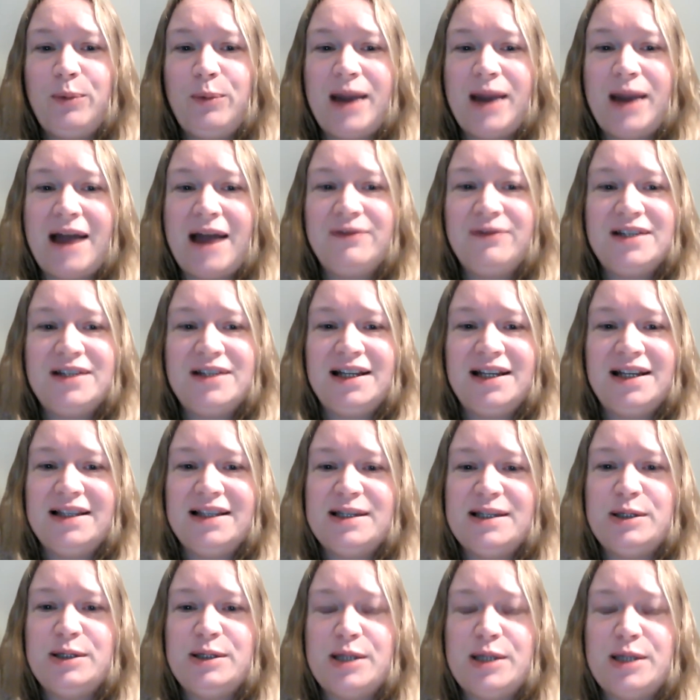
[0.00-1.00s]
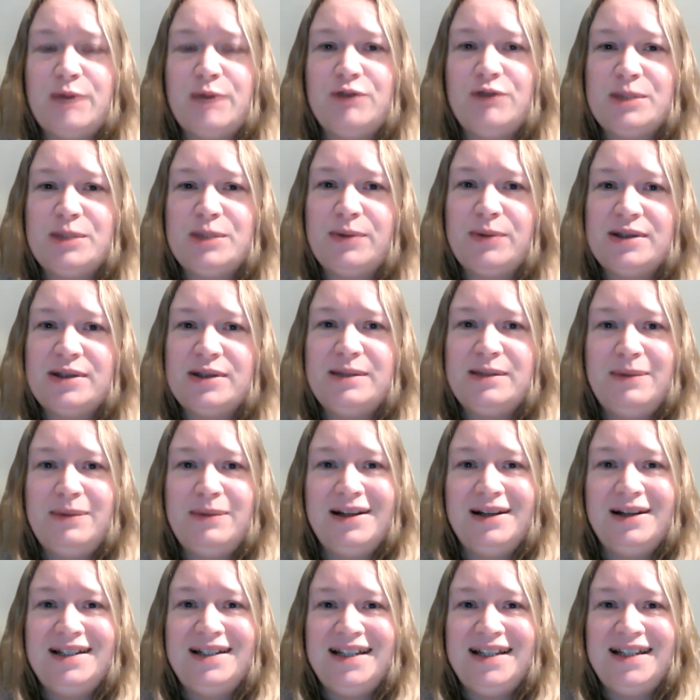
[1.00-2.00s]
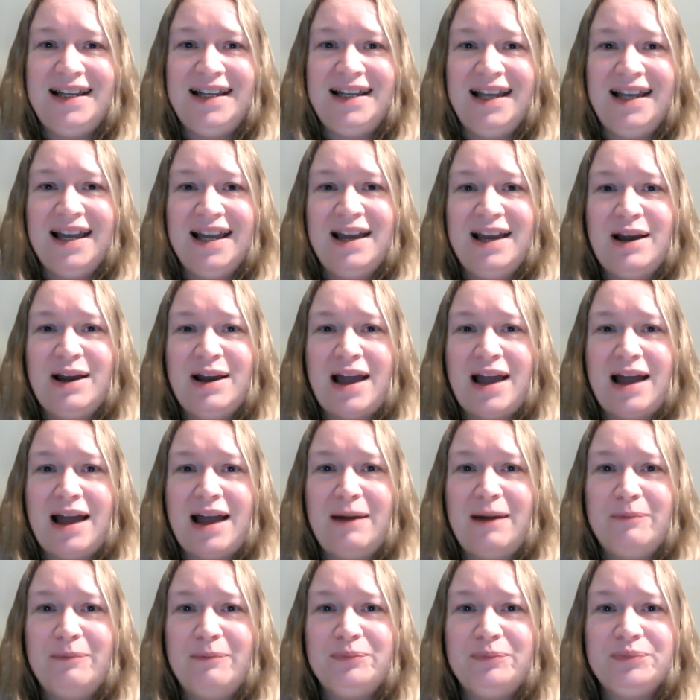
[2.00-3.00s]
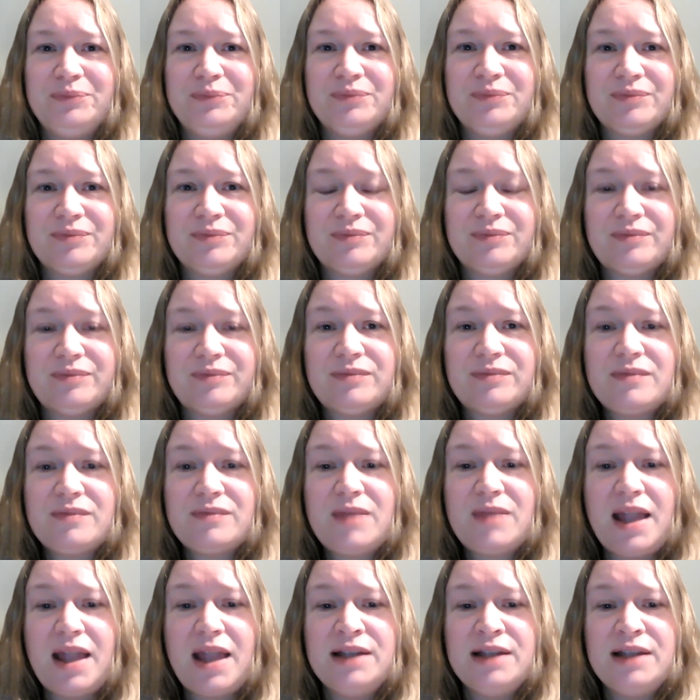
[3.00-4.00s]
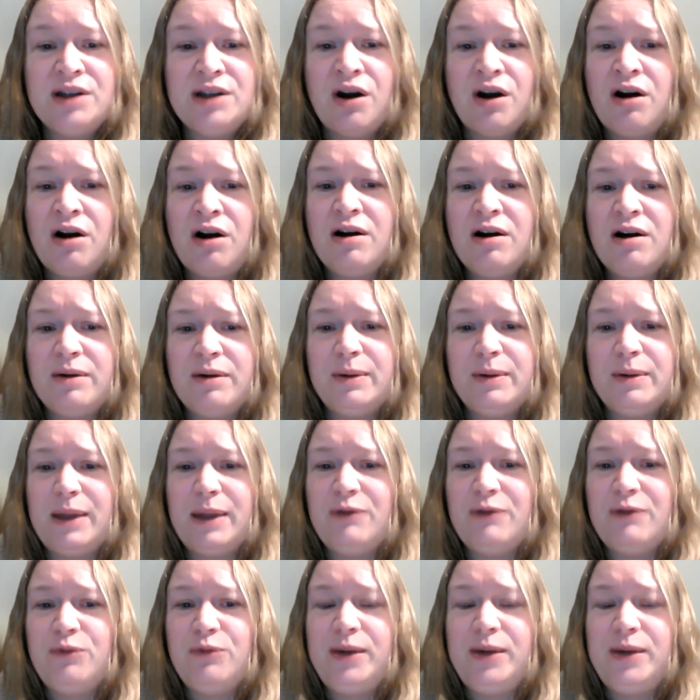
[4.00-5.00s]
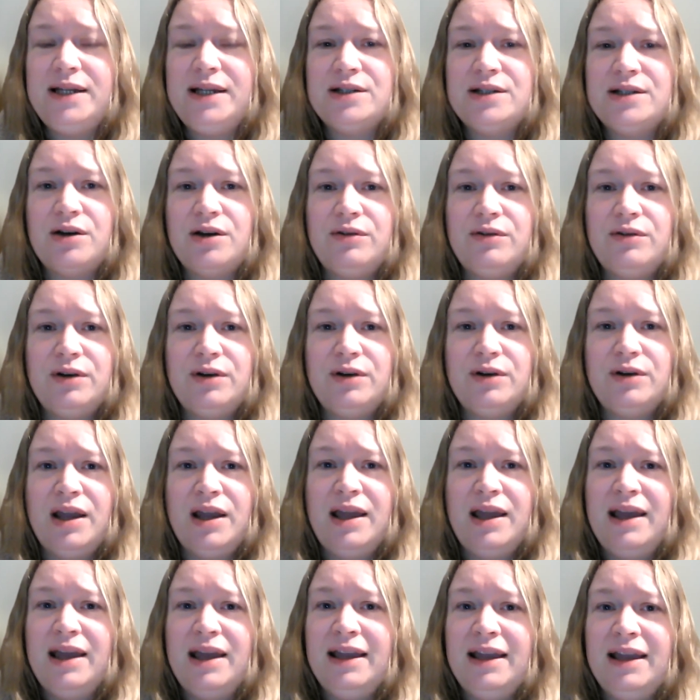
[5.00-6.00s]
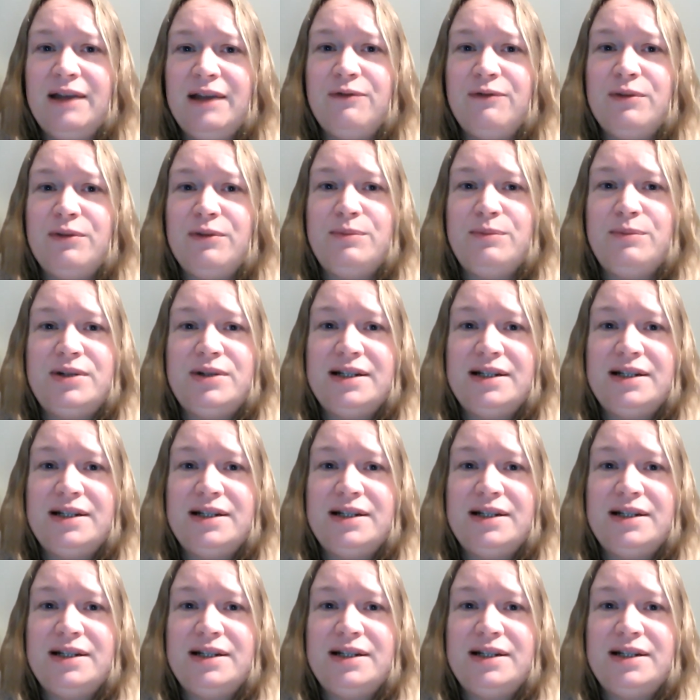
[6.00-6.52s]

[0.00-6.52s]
We have to take this responsibility to heart. If we don't give them